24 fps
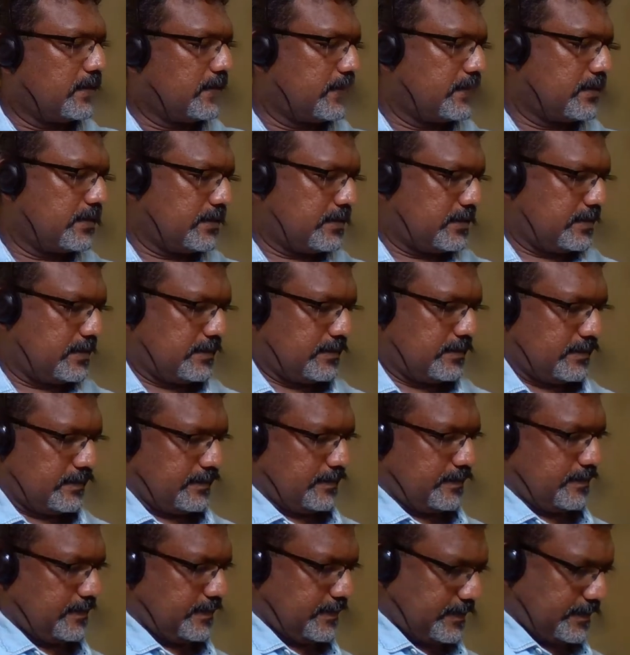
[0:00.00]

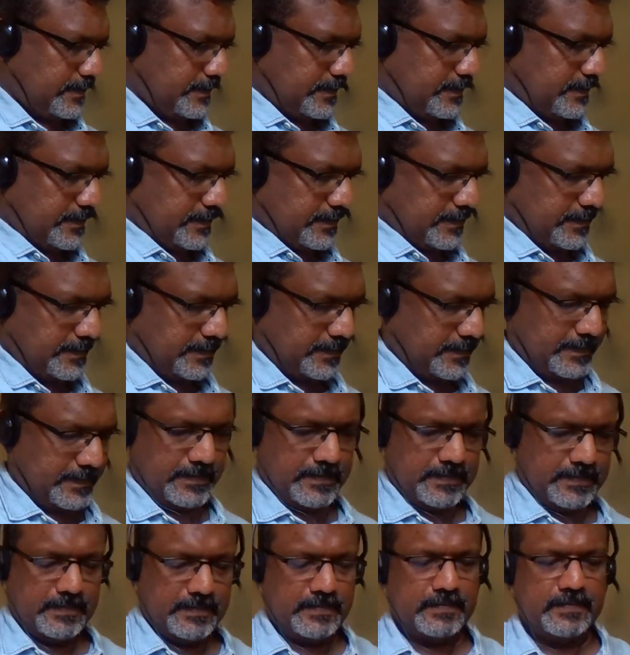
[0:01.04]

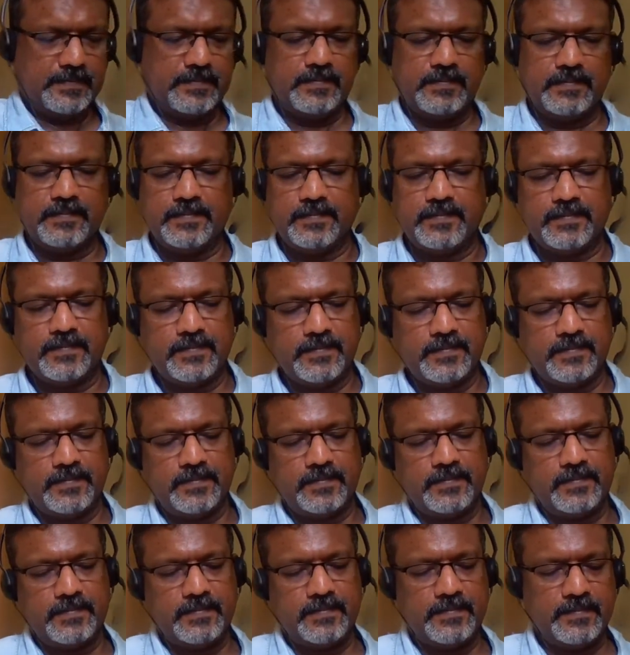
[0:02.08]

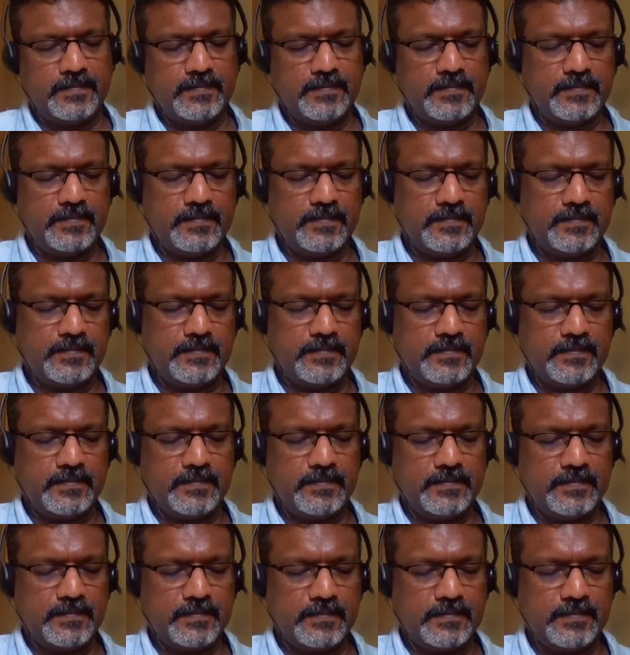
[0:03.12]

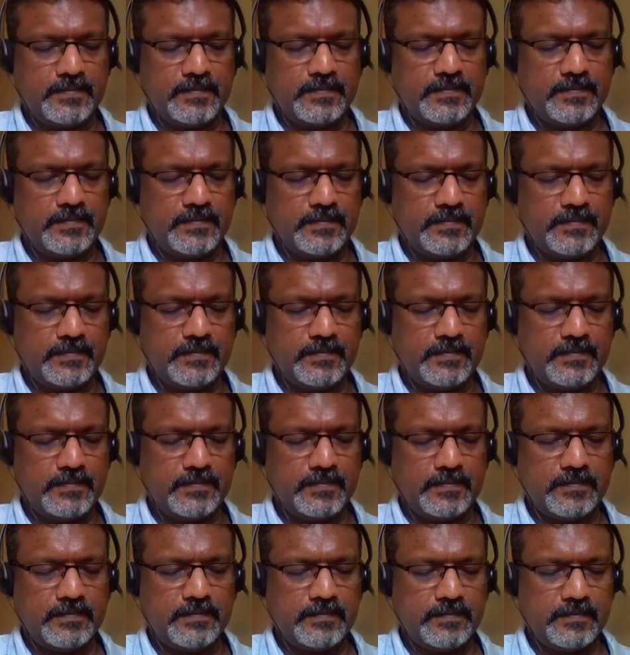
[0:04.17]

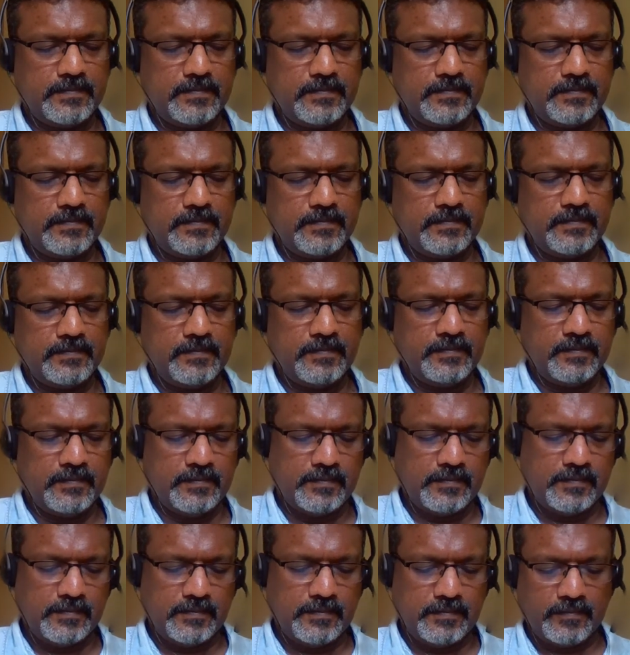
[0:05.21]

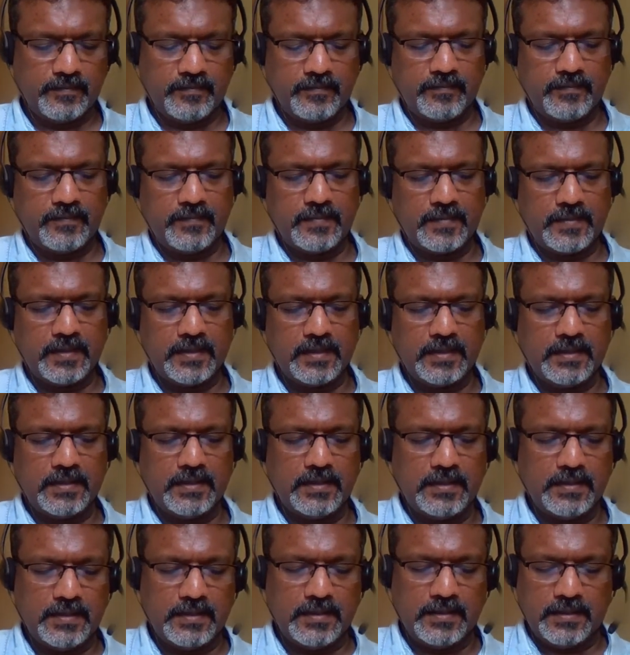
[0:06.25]

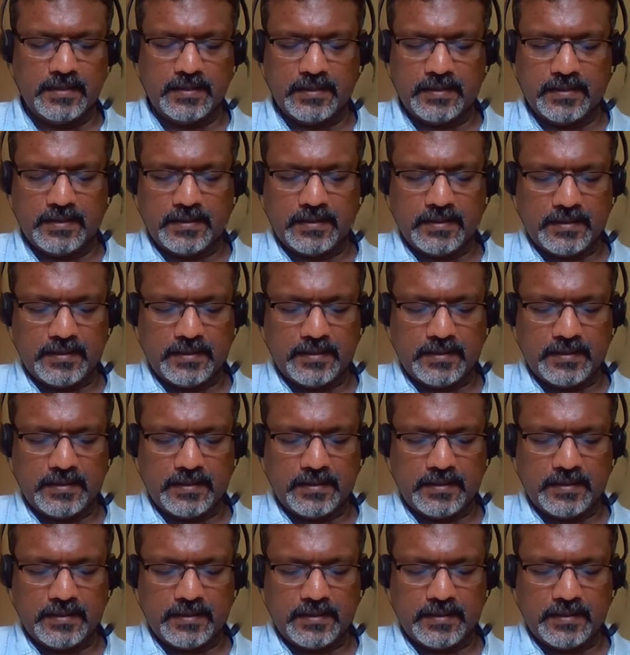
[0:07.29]
[no speech]